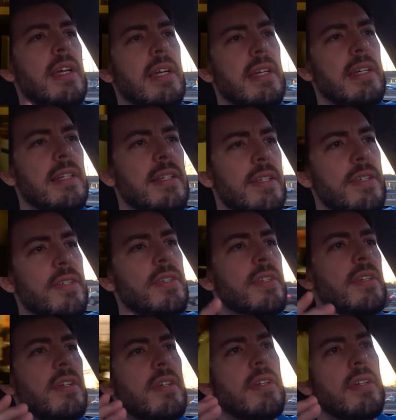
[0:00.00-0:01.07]
is
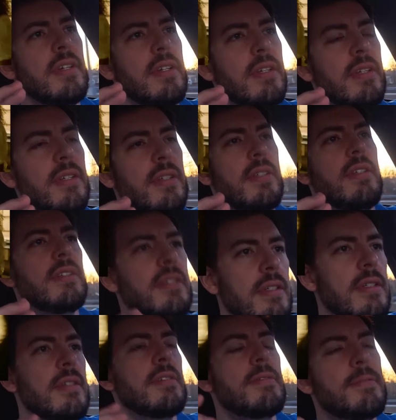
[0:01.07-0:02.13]

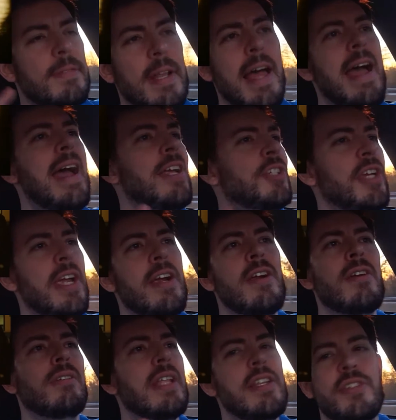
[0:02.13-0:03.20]
Flash,
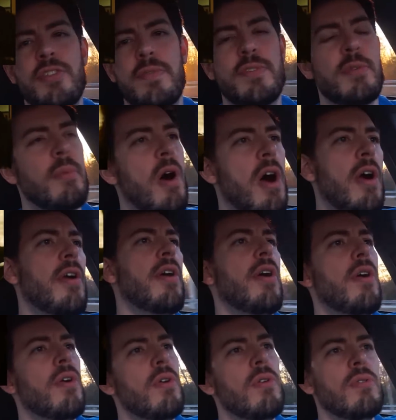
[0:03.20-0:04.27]
Arrow, Legends of
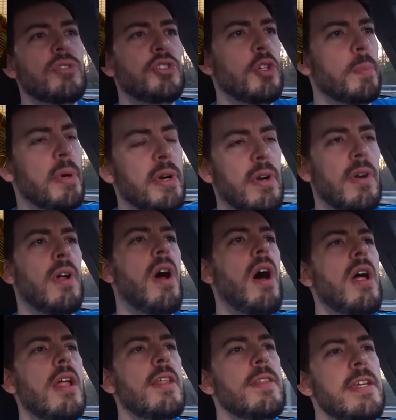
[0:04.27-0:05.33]
Tomorrow, Supergirl,
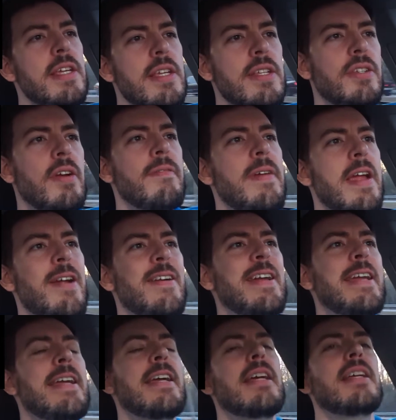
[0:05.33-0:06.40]
all of these are very